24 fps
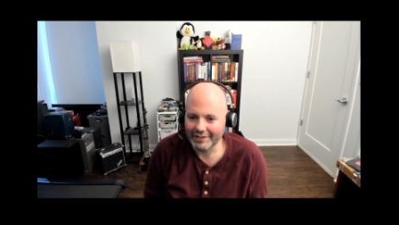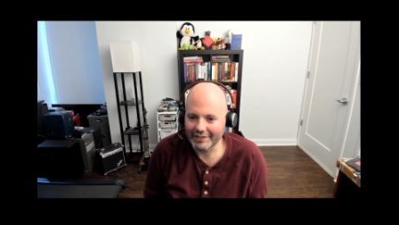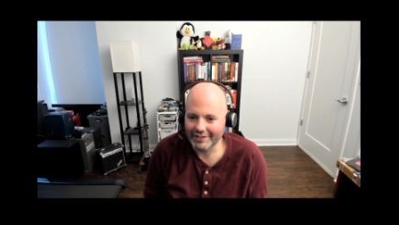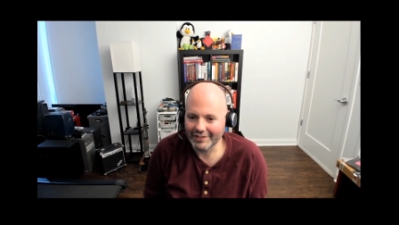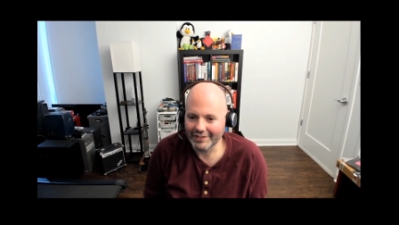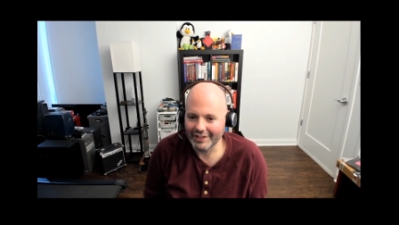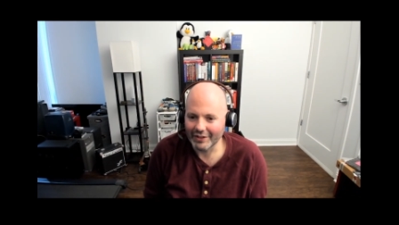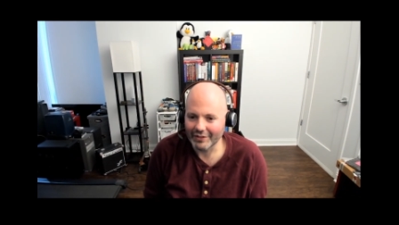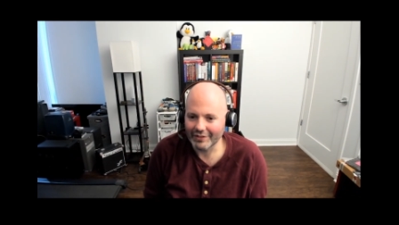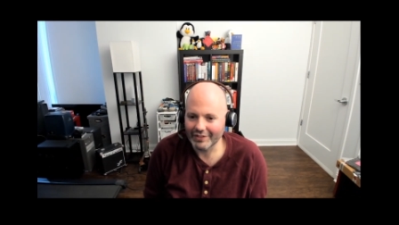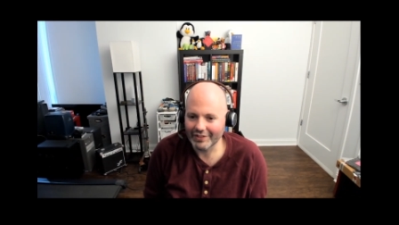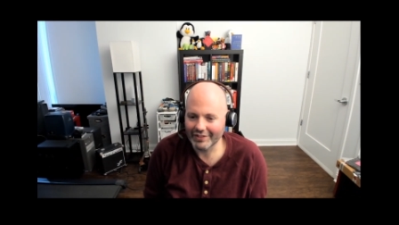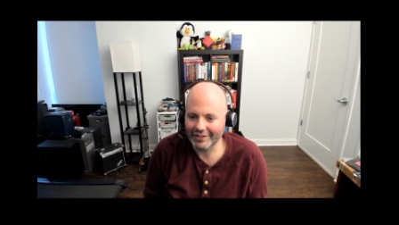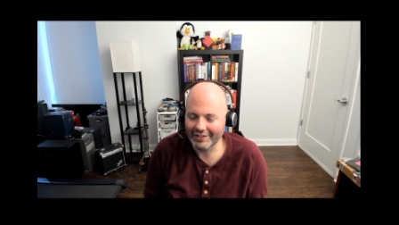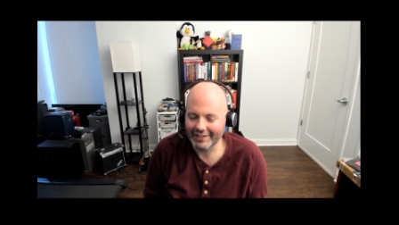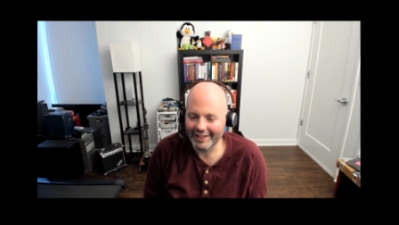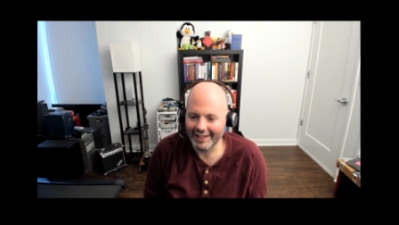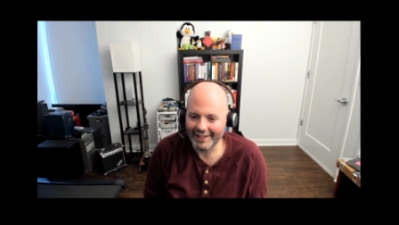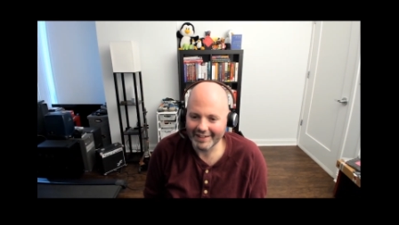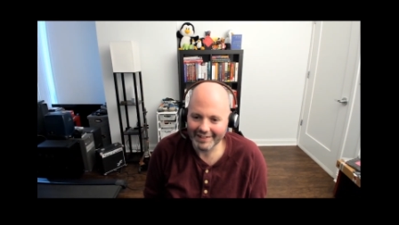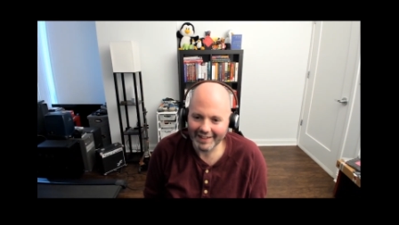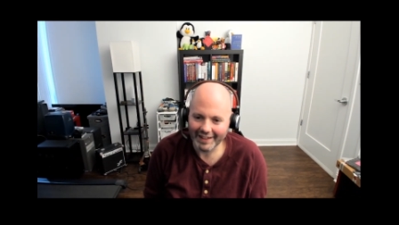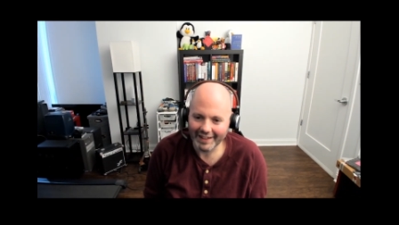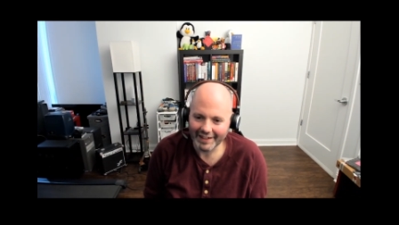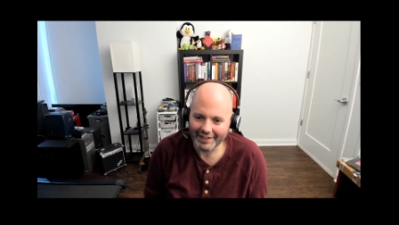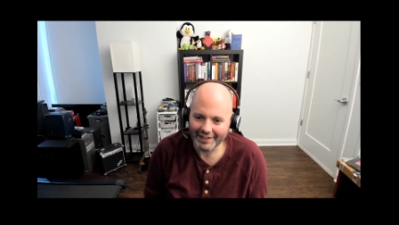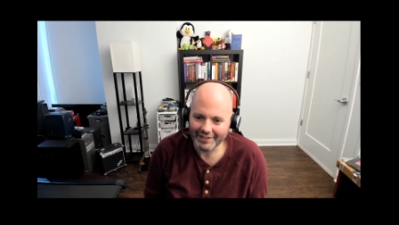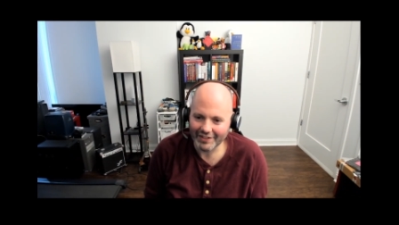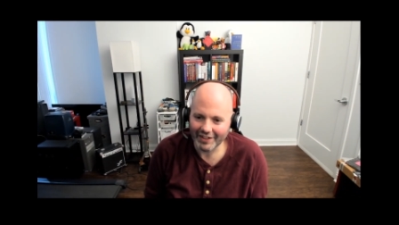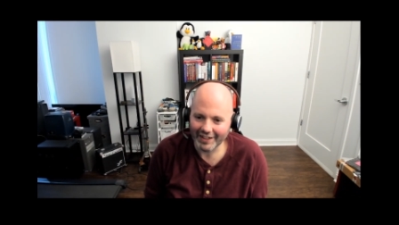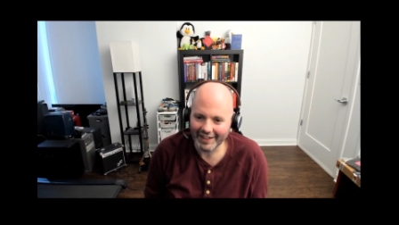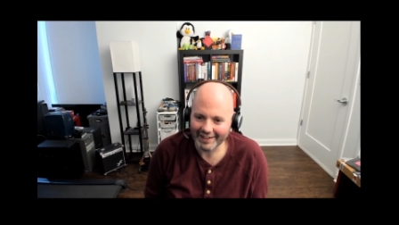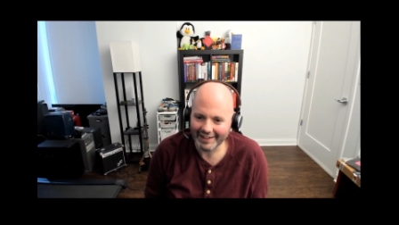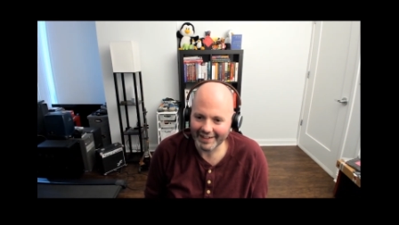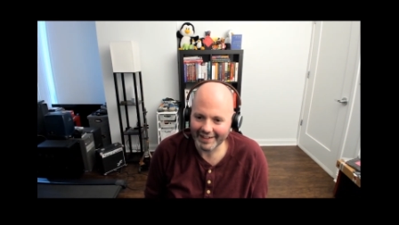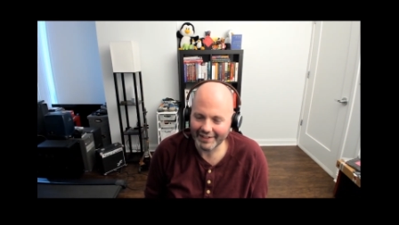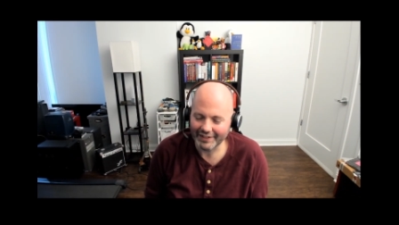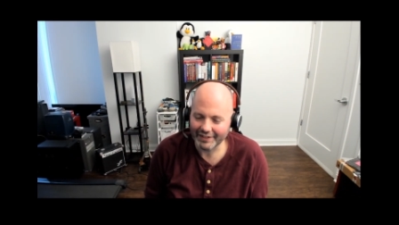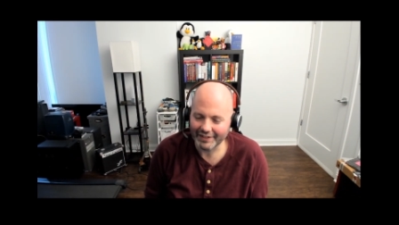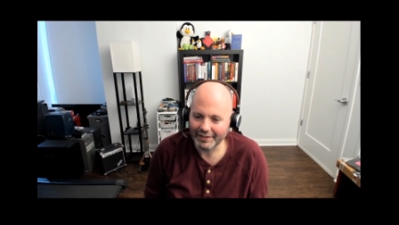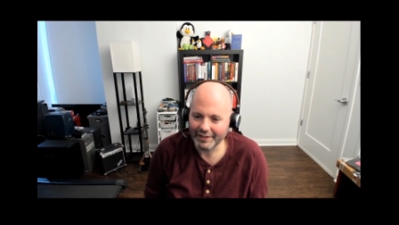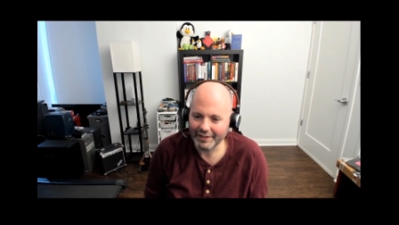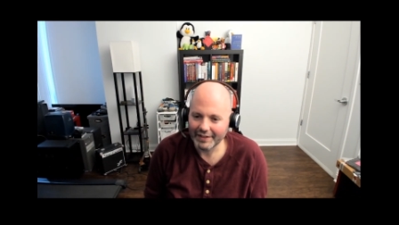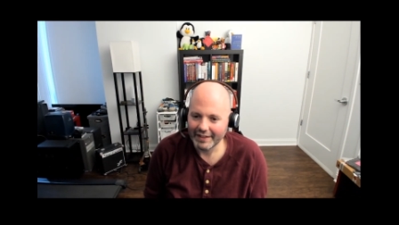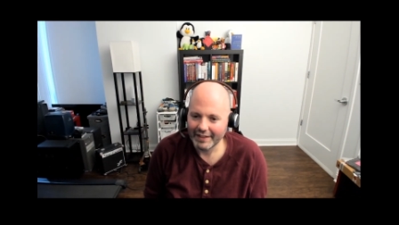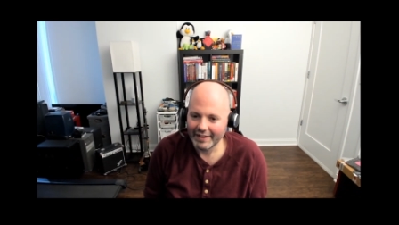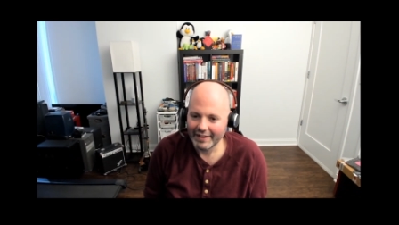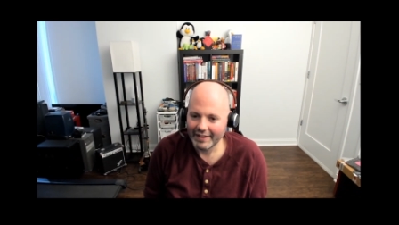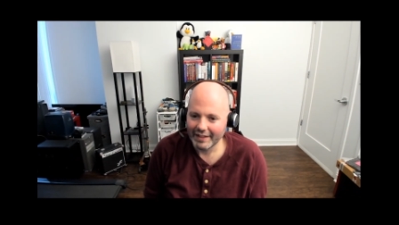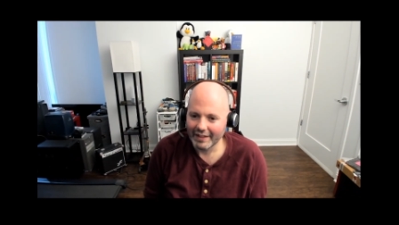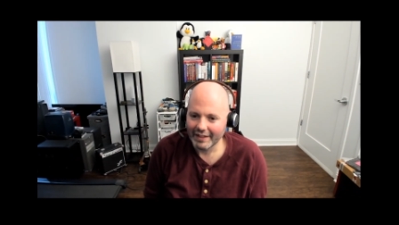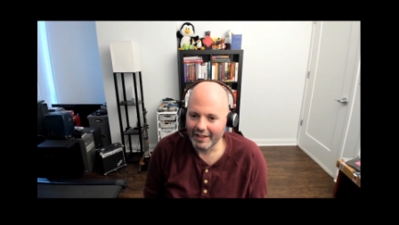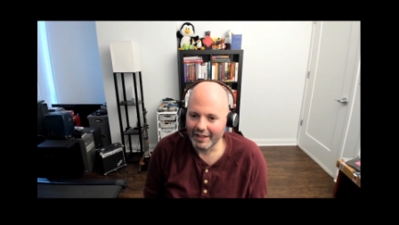because just let it die later.